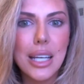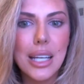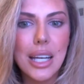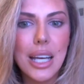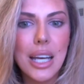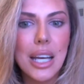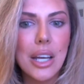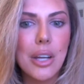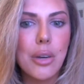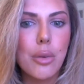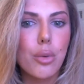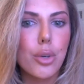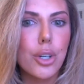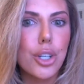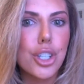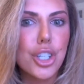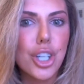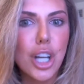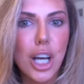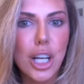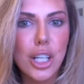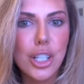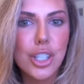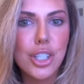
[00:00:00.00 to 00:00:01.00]
and were
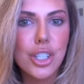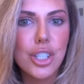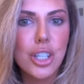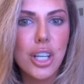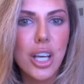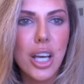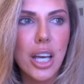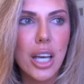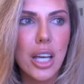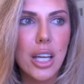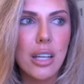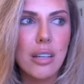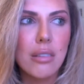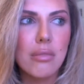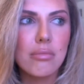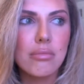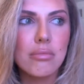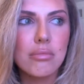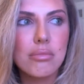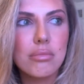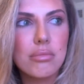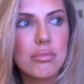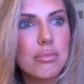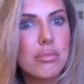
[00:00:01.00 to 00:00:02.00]
judged in
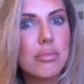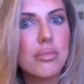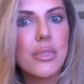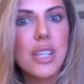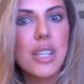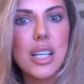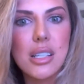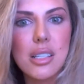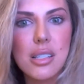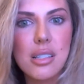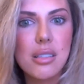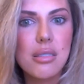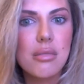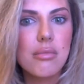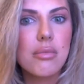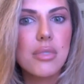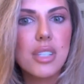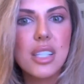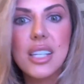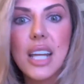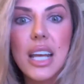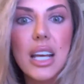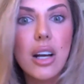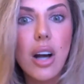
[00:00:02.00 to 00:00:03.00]
this
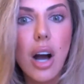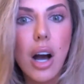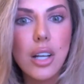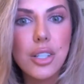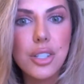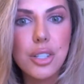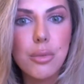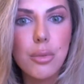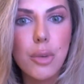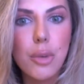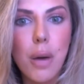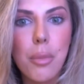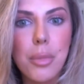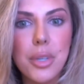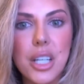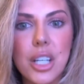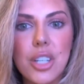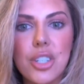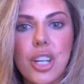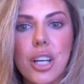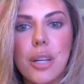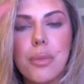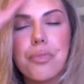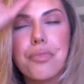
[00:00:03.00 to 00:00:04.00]
state costume
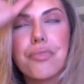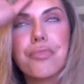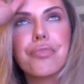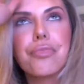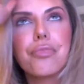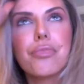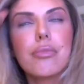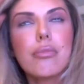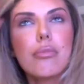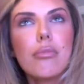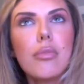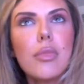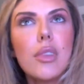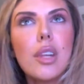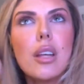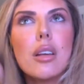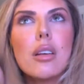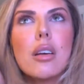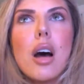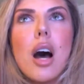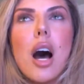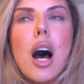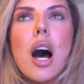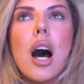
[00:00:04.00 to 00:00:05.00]
competition.
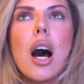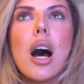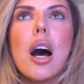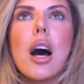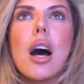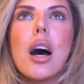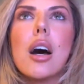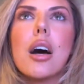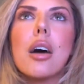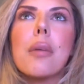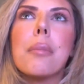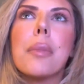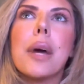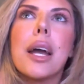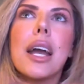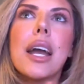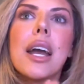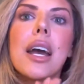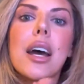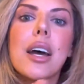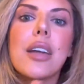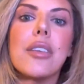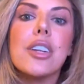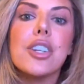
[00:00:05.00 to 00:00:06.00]

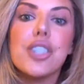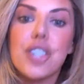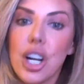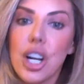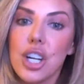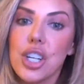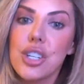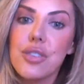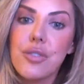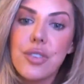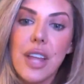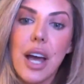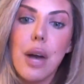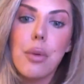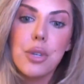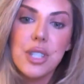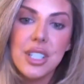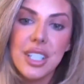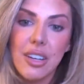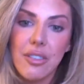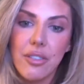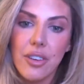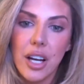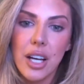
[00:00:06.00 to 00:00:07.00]
And the judges for that were
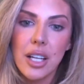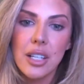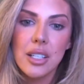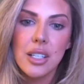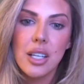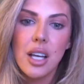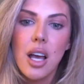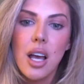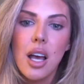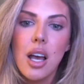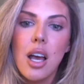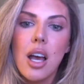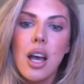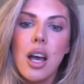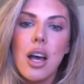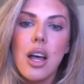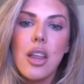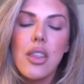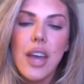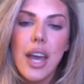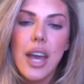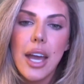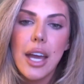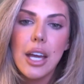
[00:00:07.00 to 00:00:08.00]
different.
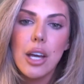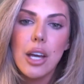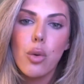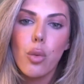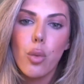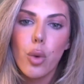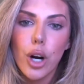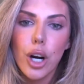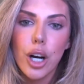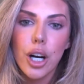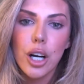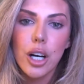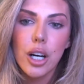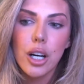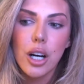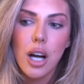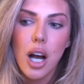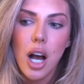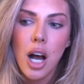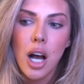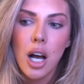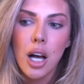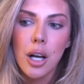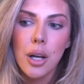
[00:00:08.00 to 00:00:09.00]
They were
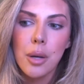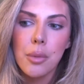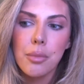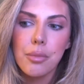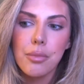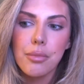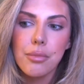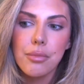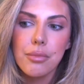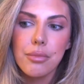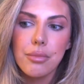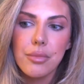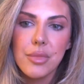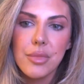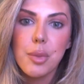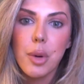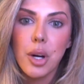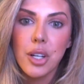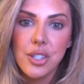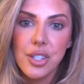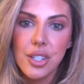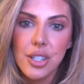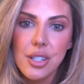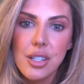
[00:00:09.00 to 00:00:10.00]

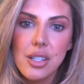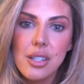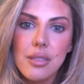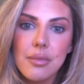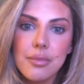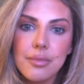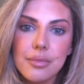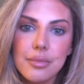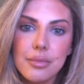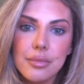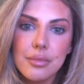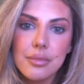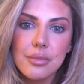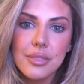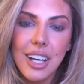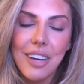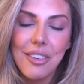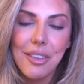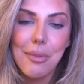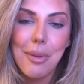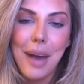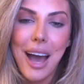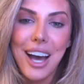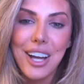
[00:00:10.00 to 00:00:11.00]
sponsors of
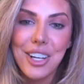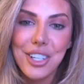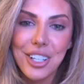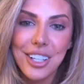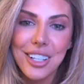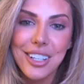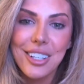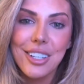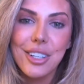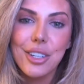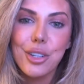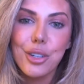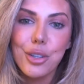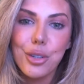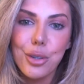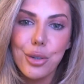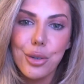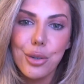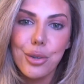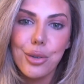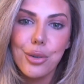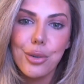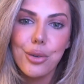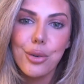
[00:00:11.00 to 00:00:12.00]
the pageant
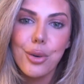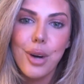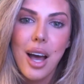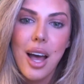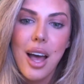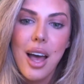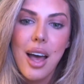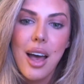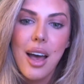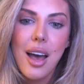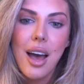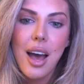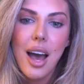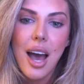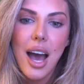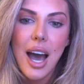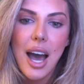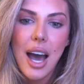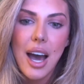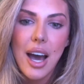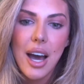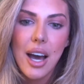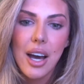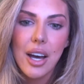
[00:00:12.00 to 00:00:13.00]
who
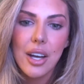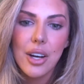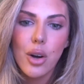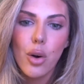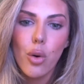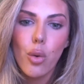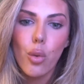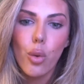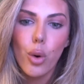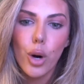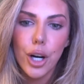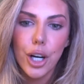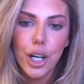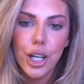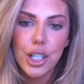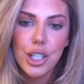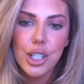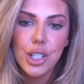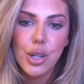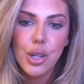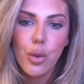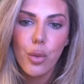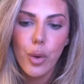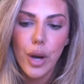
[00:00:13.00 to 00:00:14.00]
had
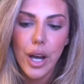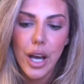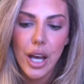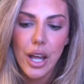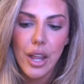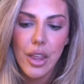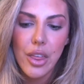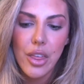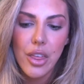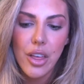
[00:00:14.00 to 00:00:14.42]
worked with